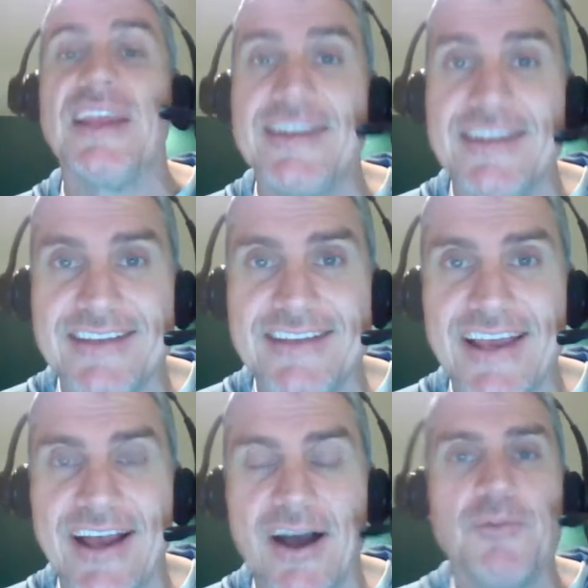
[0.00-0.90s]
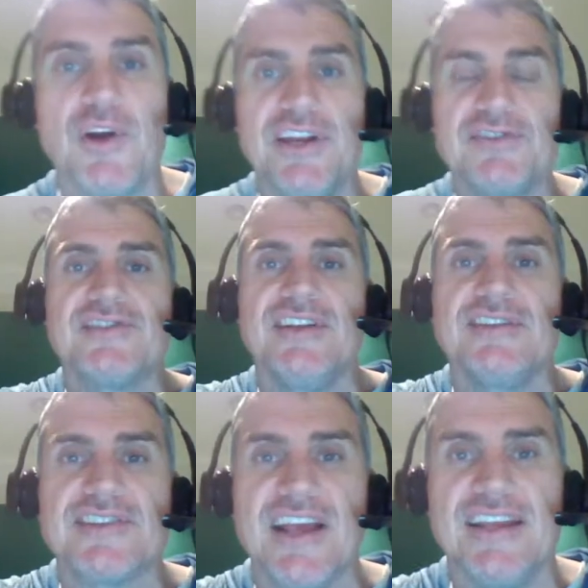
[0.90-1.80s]
Indeed, they are. I'm not interested in
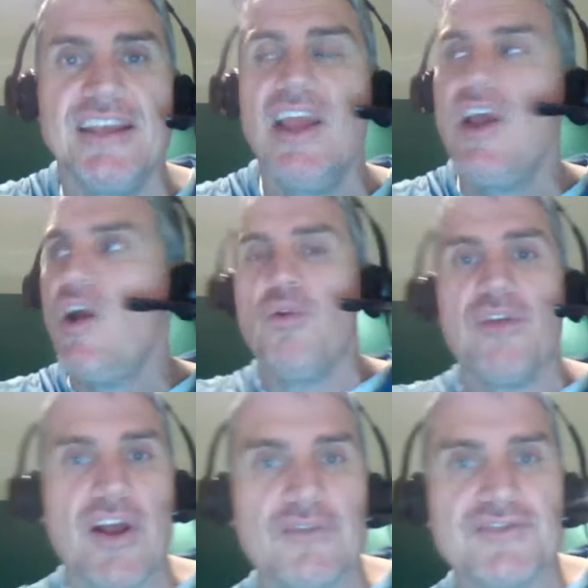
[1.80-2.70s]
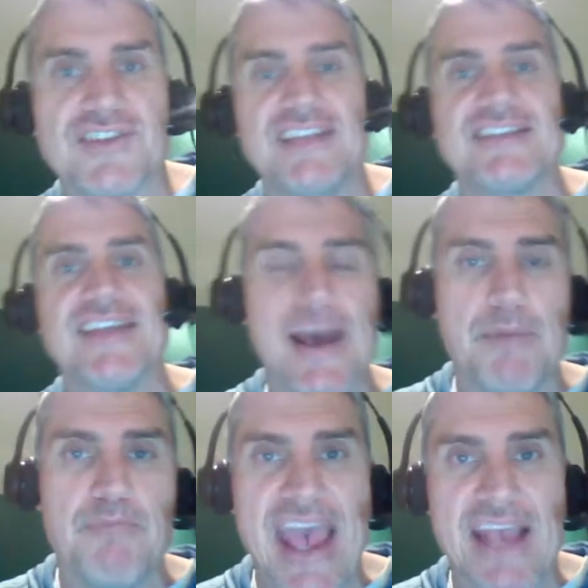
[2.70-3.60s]
Saudi or the Gulf states. They are
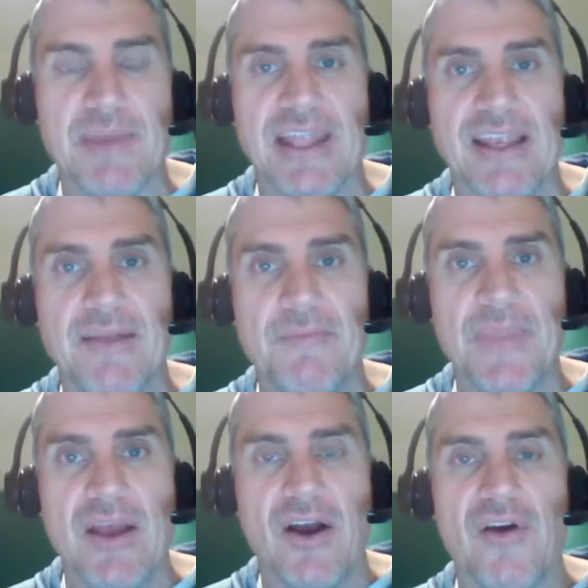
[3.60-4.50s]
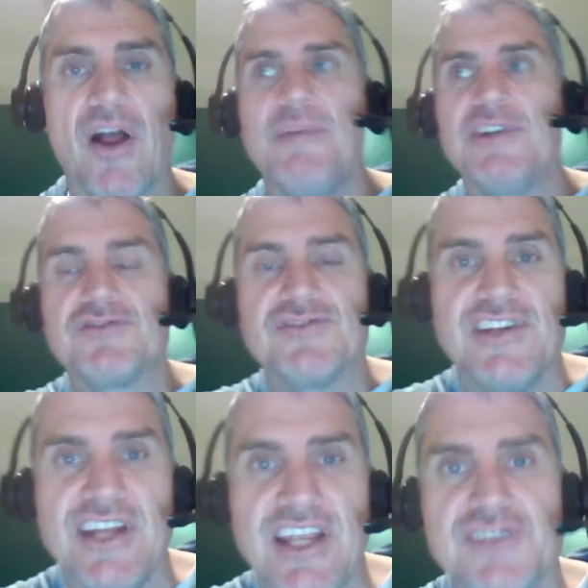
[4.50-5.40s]
bagmen. All right, I'm interested
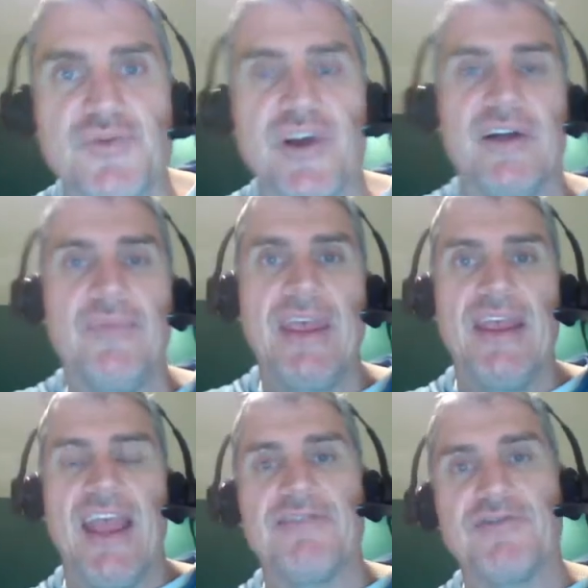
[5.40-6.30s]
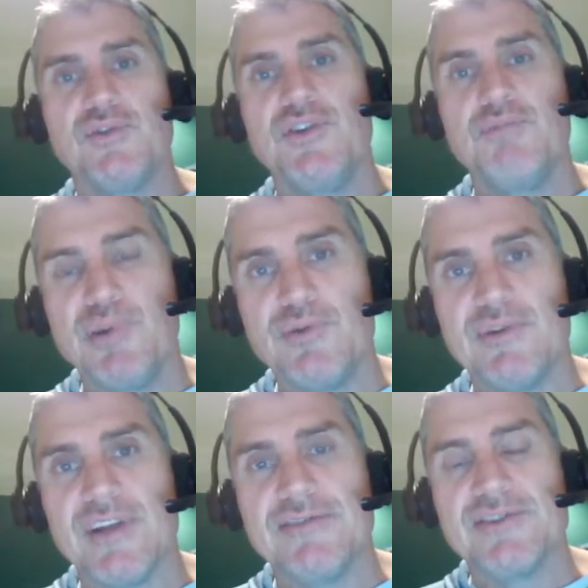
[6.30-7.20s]
in Israel. And for all you
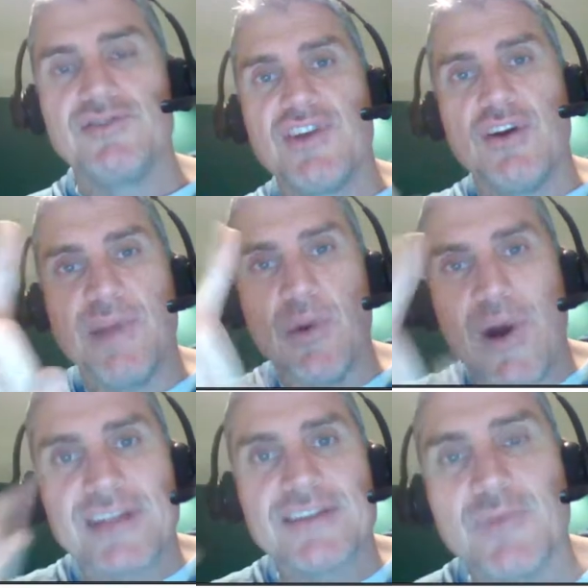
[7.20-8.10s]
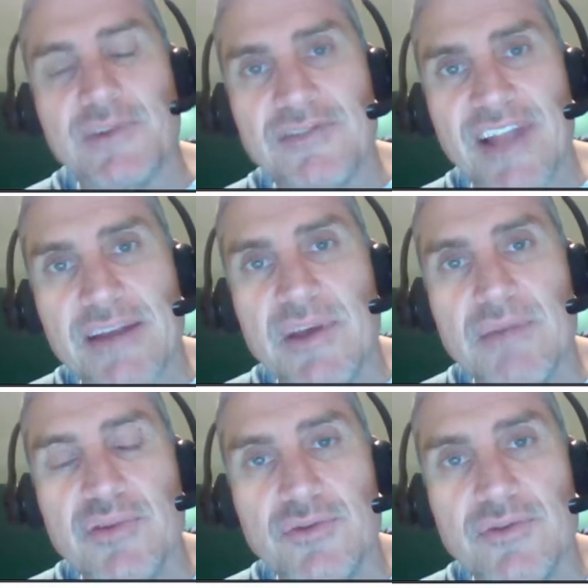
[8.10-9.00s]
Putin lovers, you me once when Vladimir
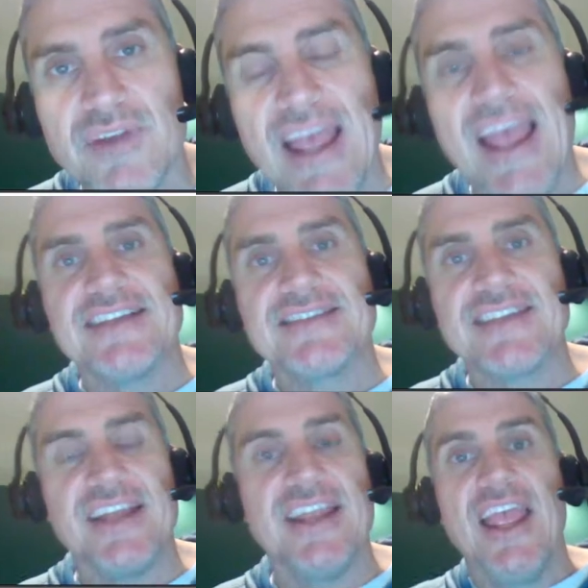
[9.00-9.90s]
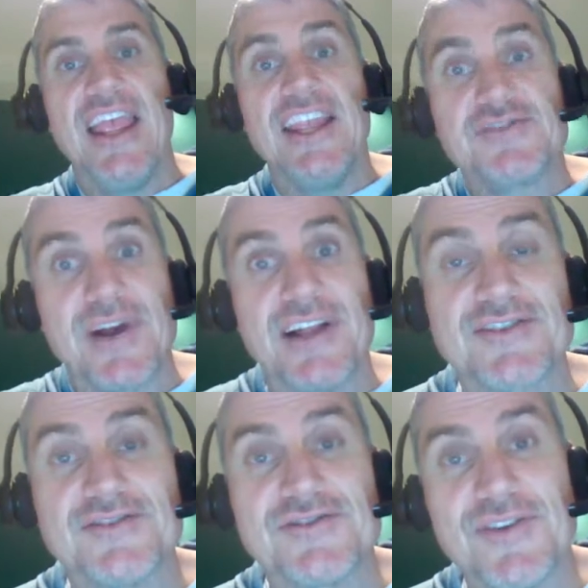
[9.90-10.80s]
Putin has said Israel is
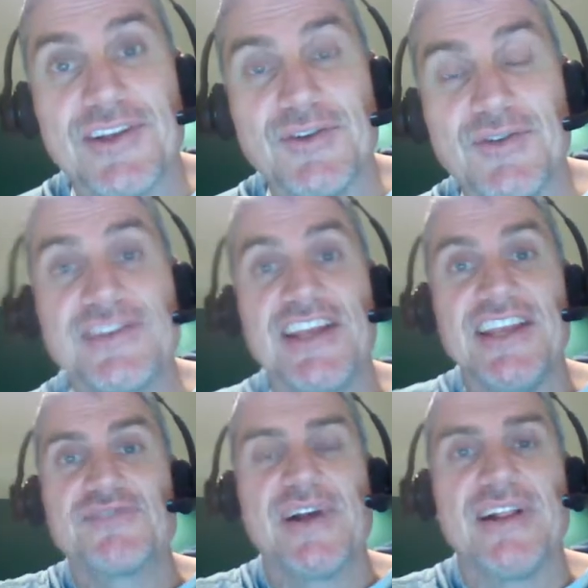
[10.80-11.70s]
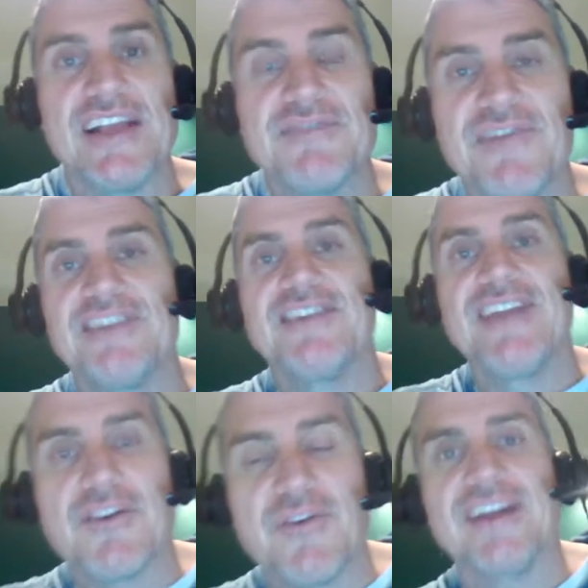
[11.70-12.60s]
controlling all this, Israel have funded
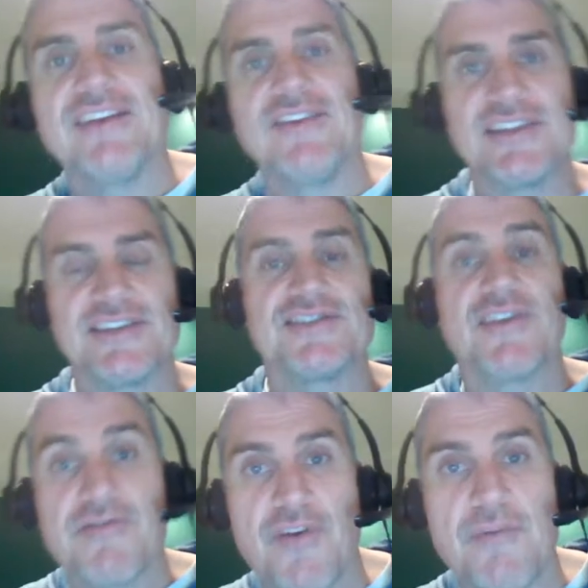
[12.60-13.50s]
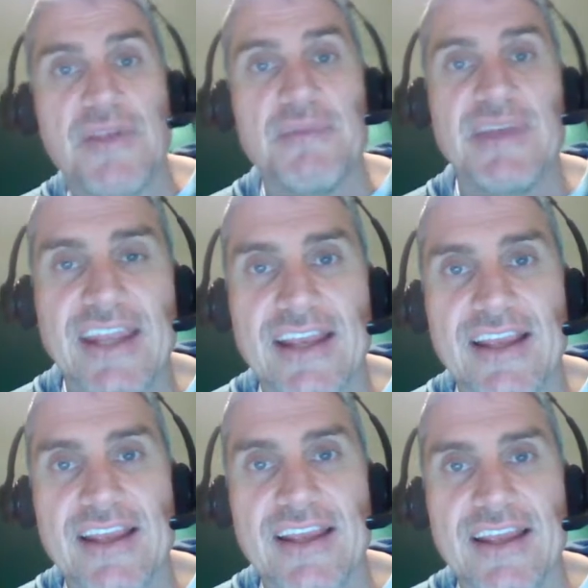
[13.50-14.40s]
and created ISIS from the beginning.
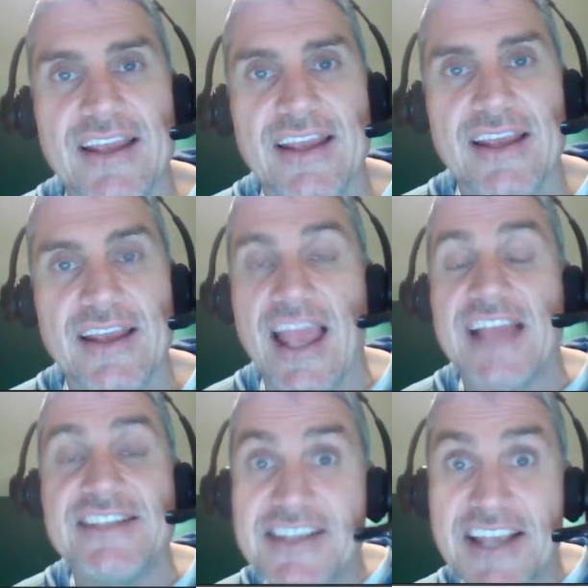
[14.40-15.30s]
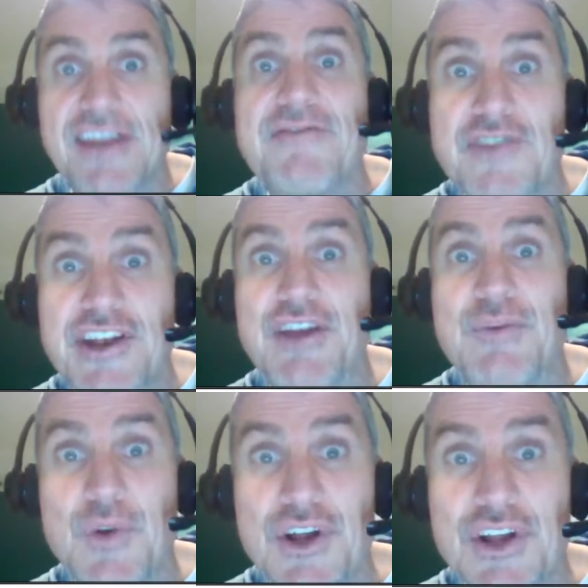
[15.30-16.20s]
Has he said a freaking
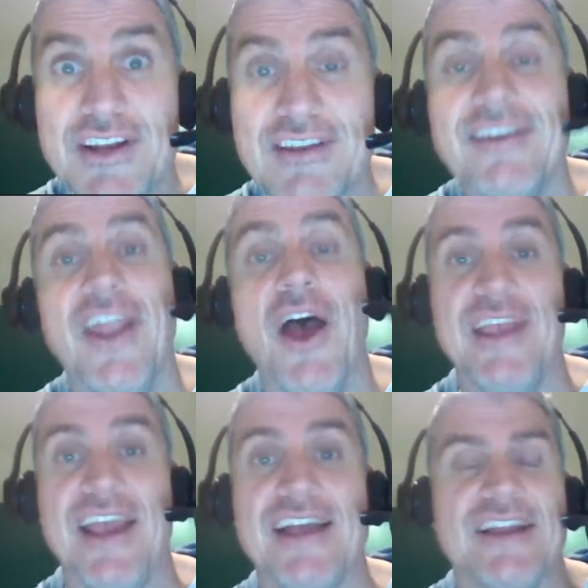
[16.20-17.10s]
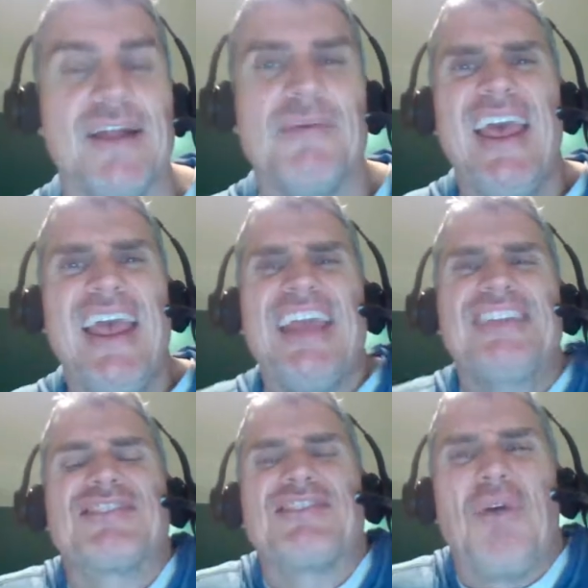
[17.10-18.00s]
word? No, he hasn't. I mean, it's
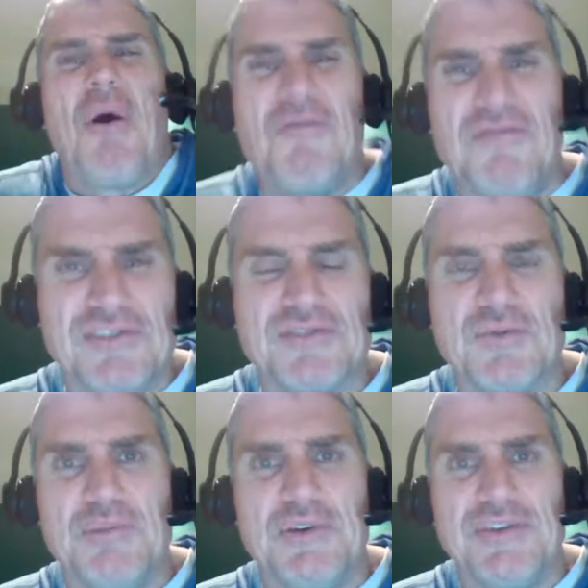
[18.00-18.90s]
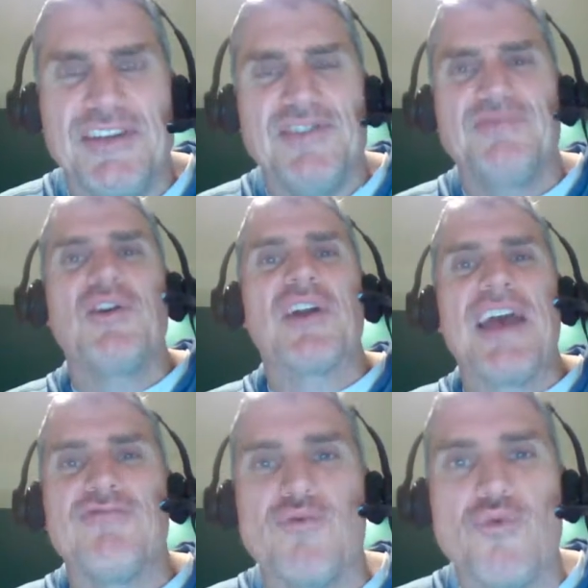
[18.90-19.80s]
so obvious what Putin is. You've got to
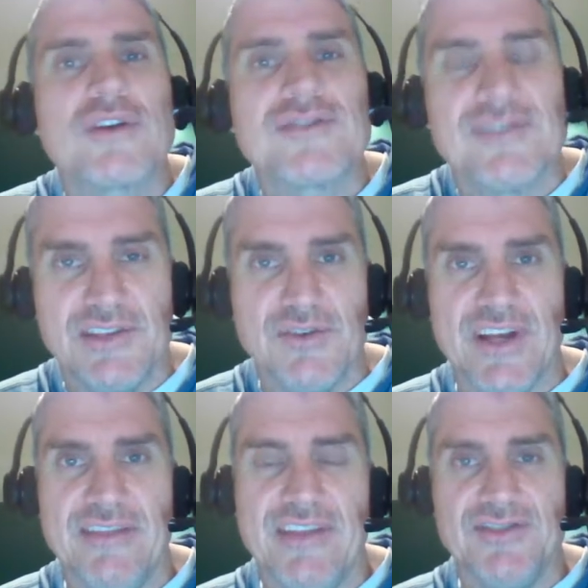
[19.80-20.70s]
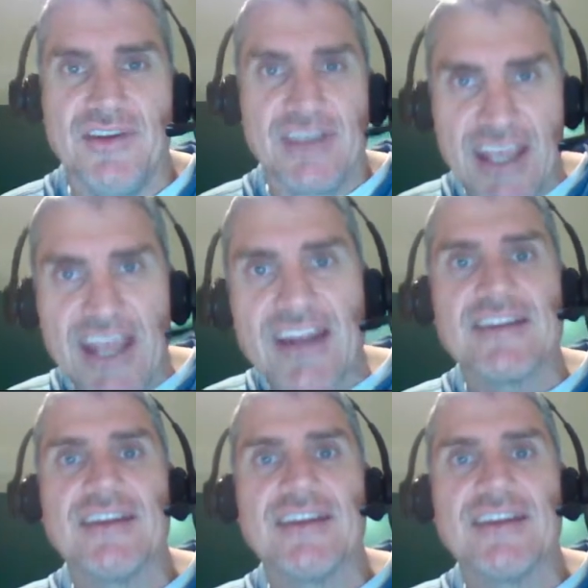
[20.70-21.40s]
have rocks in your head that you don't get it.